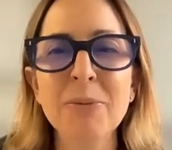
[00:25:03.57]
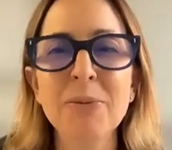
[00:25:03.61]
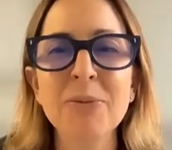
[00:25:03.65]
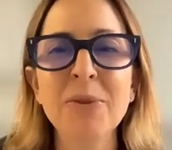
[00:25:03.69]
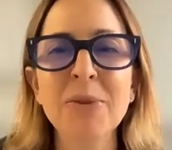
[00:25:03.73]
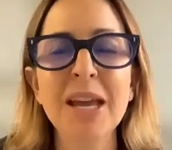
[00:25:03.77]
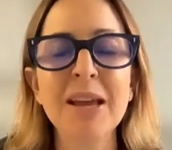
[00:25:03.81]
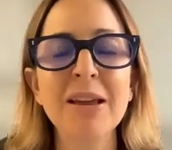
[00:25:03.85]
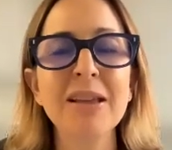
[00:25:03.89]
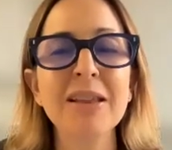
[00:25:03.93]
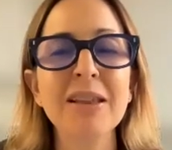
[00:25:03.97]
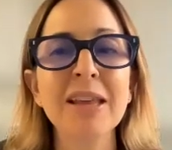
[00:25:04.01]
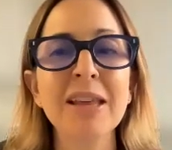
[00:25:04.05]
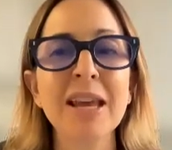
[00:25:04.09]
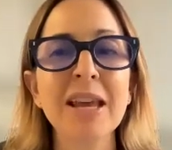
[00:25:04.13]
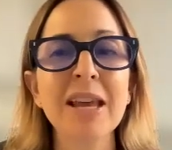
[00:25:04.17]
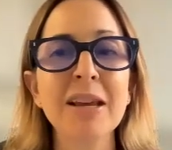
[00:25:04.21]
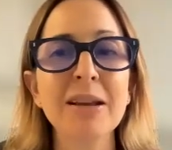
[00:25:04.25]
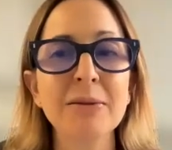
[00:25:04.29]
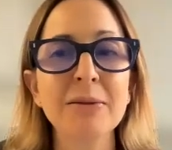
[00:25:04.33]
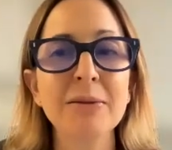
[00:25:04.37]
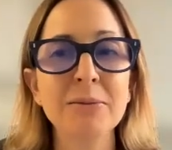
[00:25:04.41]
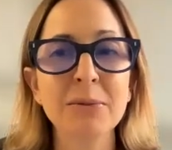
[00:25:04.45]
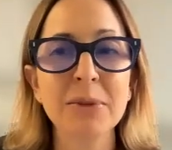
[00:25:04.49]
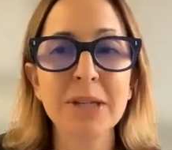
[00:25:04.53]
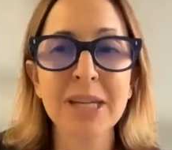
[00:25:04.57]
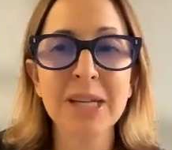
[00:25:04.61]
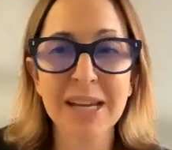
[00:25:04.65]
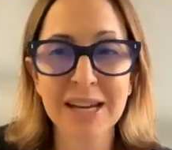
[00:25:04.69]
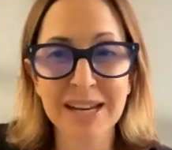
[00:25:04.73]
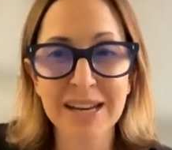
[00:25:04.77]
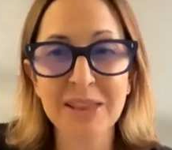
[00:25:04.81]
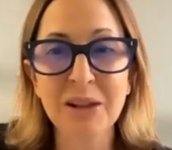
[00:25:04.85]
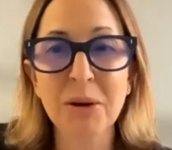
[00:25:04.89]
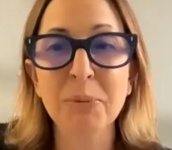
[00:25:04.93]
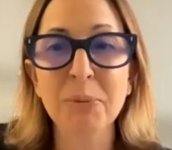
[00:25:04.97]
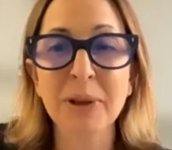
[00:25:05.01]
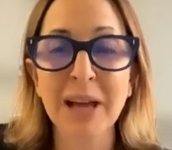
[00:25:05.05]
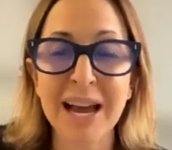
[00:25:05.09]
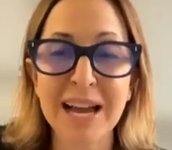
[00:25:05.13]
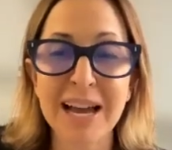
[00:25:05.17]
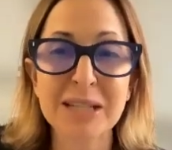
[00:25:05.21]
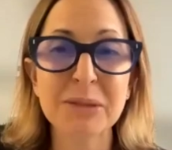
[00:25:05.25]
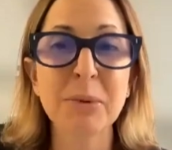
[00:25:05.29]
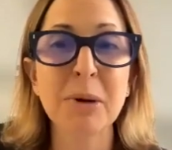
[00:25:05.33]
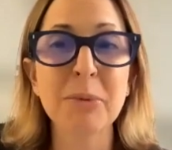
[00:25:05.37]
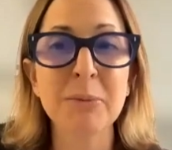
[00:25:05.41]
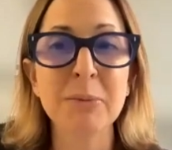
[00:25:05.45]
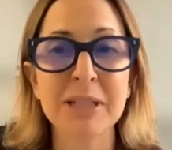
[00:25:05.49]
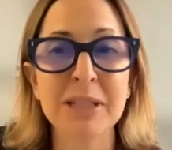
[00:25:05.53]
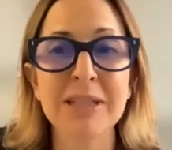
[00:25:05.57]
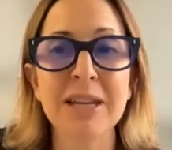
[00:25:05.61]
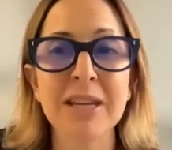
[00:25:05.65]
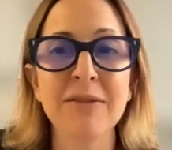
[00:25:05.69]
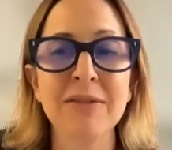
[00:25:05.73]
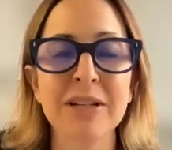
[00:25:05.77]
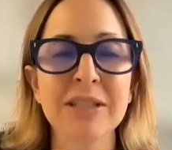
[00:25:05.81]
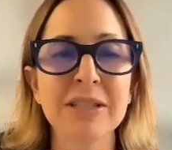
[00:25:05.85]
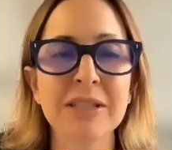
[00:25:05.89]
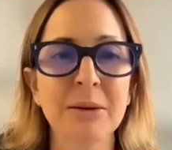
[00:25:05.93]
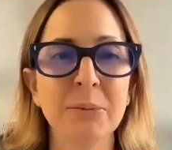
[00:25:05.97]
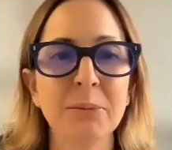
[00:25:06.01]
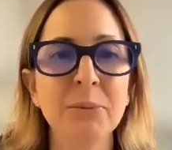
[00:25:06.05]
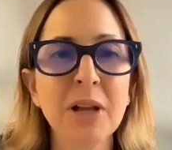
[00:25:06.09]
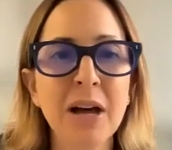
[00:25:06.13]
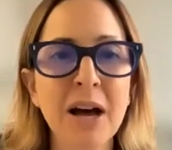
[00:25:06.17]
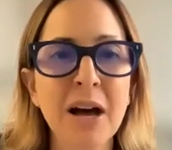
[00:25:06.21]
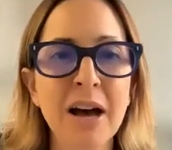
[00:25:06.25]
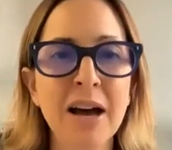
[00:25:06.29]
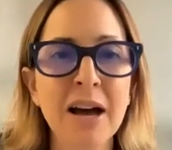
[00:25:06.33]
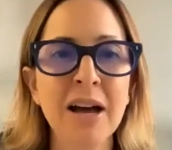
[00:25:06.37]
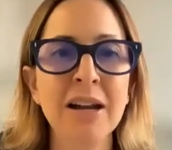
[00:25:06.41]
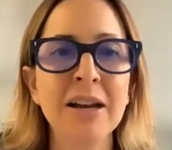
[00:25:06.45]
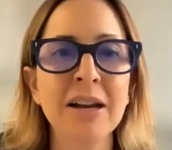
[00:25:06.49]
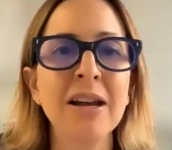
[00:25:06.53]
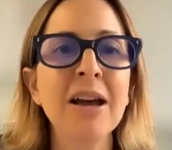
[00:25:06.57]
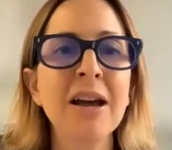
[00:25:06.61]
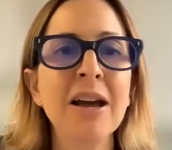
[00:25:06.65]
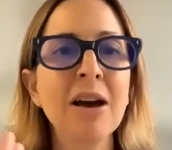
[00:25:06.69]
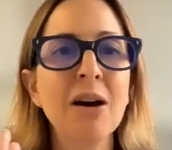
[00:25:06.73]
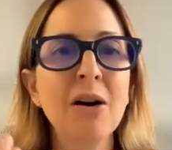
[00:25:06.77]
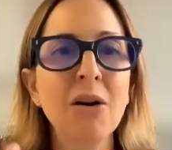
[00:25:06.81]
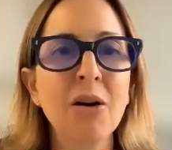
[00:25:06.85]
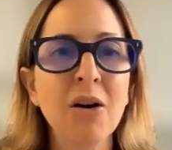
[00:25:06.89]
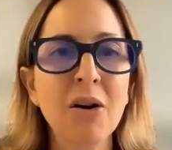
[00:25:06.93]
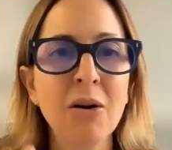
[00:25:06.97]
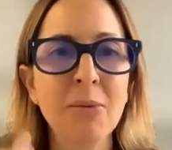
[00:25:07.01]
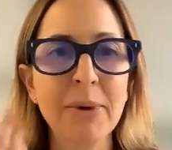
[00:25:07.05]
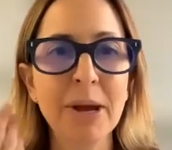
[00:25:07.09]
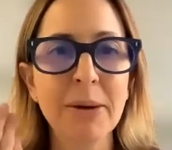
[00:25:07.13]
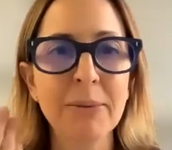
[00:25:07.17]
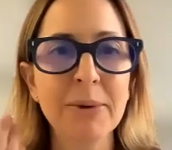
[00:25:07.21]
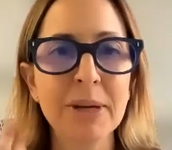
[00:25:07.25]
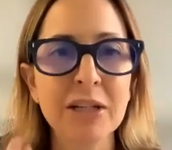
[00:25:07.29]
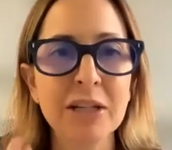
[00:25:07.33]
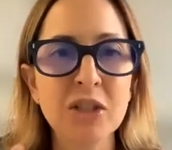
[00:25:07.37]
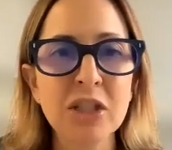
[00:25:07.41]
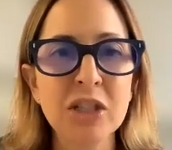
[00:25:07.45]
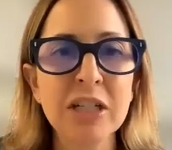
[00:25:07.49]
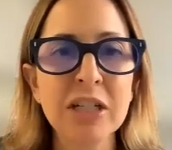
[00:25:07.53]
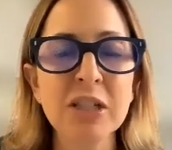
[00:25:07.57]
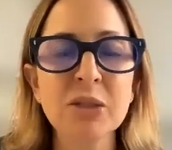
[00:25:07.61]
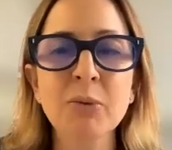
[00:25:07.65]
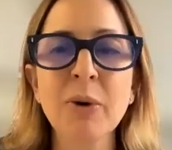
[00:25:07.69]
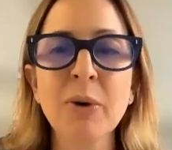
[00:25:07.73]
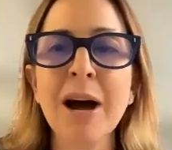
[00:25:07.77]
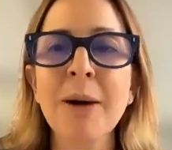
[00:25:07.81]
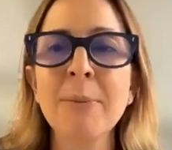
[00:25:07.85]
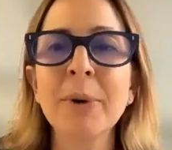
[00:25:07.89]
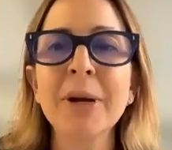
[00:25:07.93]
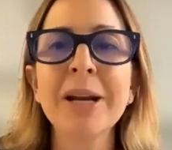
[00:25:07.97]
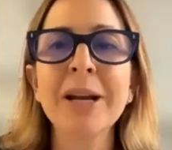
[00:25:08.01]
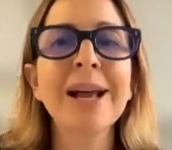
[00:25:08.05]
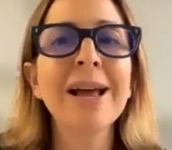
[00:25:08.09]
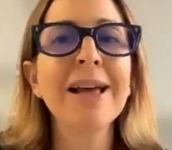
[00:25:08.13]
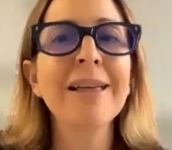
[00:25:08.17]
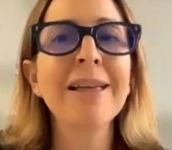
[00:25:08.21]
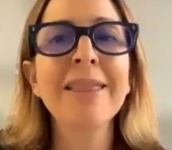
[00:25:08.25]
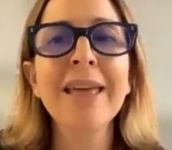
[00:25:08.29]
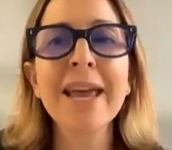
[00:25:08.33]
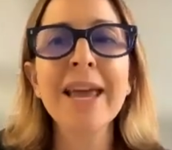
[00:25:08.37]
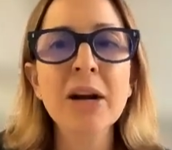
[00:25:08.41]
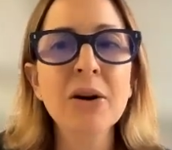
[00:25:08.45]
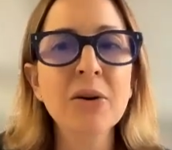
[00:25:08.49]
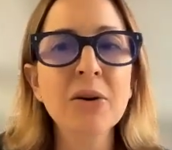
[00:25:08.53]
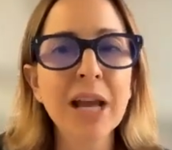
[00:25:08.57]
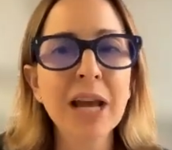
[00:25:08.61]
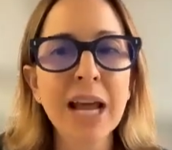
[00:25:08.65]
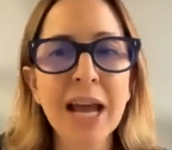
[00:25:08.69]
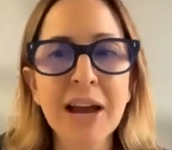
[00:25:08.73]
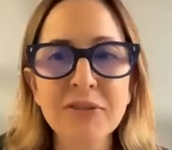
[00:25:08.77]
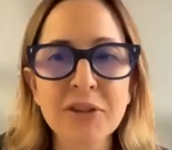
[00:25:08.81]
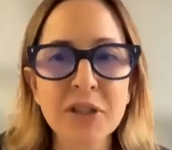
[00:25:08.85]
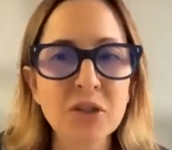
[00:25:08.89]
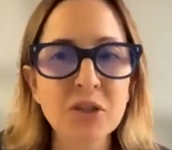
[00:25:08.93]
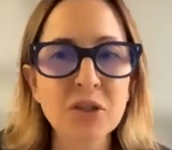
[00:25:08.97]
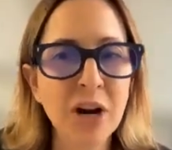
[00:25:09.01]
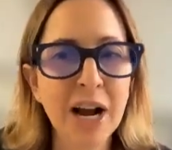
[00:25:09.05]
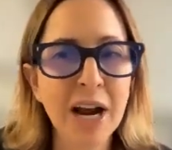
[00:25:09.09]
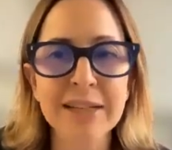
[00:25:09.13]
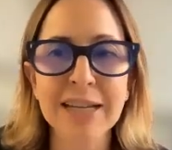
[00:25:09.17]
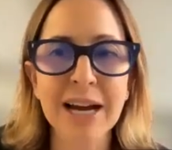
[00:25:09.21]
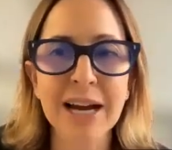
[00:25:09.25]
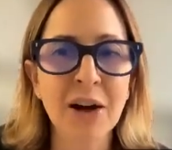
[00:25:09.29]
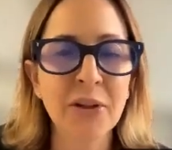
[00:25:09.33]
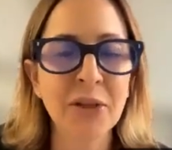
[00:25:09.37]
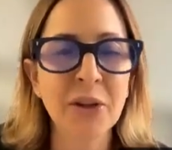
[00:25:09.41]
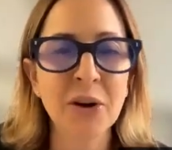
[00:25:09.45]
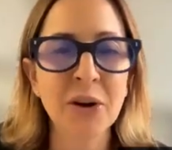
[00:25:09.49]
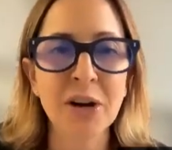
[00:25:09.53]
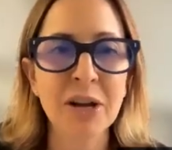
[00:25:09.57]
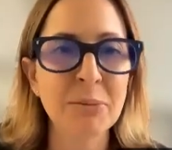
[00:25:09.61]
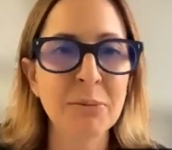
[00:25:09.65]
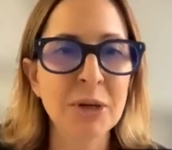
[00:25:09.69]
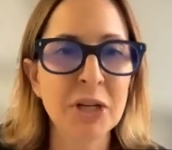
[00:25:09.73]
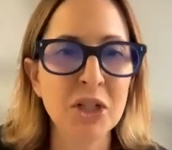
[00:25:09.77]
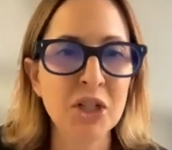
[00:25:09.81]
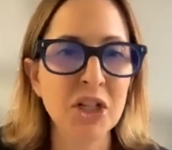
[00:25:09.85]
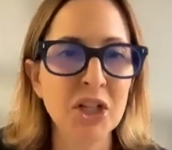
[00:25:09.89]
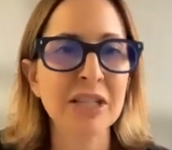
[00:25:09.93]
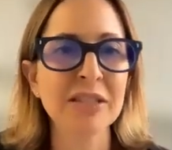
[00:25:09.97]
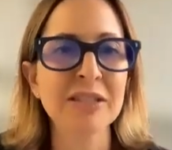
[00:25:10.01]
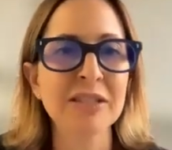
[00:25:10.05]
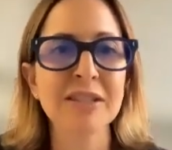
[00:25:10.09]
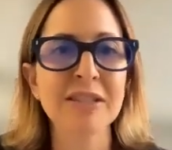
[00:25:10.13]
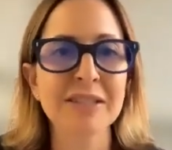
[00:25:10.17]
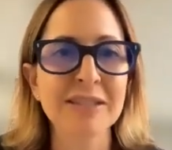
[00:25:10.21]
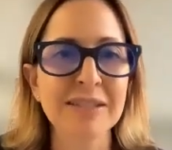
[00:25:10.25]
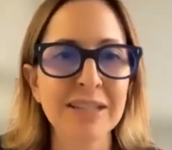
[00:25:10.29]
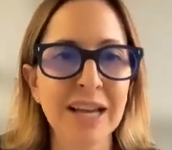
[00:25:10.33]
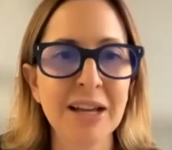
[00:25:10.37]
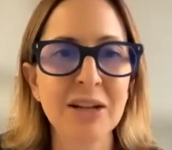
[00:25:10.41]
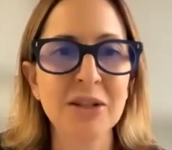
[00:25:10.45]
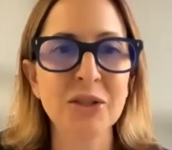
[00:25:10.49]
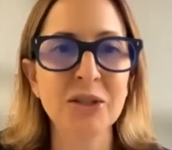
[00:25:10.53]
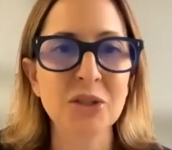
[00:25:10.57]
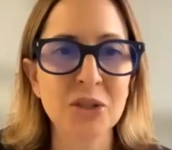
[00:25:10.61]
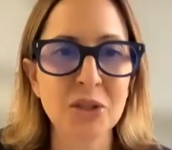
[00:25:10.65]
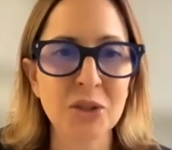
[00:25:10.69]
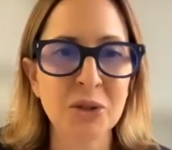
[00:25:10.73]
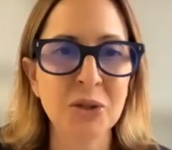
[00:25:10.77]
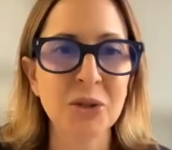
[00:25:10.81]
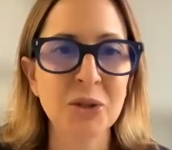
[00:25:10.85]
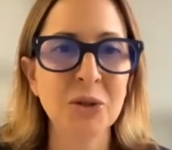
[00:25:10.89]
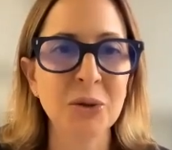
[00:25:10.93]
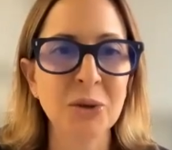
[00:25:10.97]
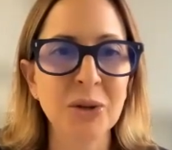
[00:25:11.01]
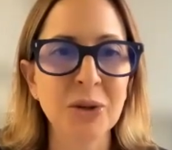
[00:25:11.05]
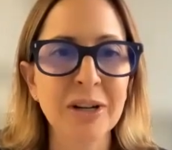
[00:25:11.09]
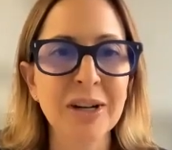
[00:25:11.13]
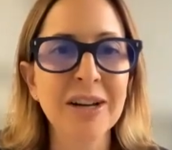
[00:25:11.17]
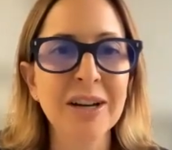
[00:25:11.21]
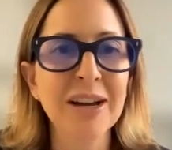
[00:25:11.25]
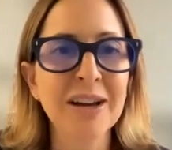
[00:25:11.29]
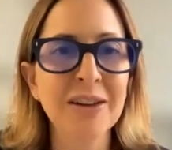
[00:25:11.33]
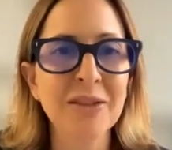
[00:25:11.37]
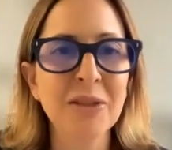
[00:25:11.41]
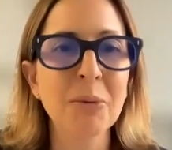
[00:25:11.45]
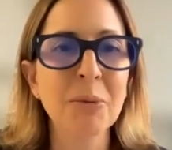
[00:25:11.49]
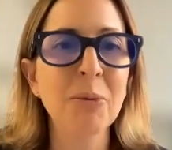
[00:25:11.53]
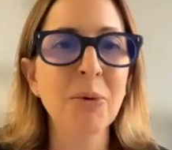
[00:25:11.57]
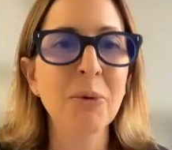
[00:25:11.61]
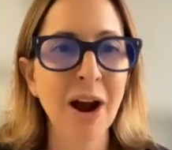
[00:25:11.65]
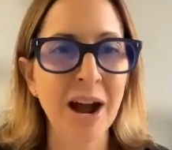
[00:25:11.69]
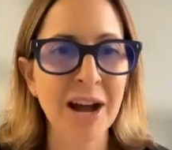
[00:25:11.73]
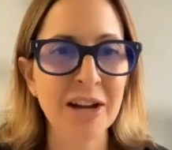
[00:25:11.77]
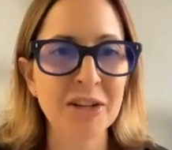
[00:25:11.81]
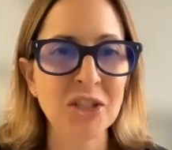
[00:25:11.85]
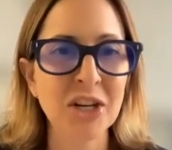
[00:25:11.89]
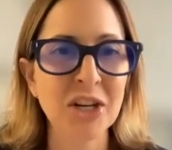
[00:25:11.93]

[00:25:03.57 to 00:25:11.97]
they getting their plasma means giving some blood or maybe a cheek swab, but they don't have to track down their images to send to the project.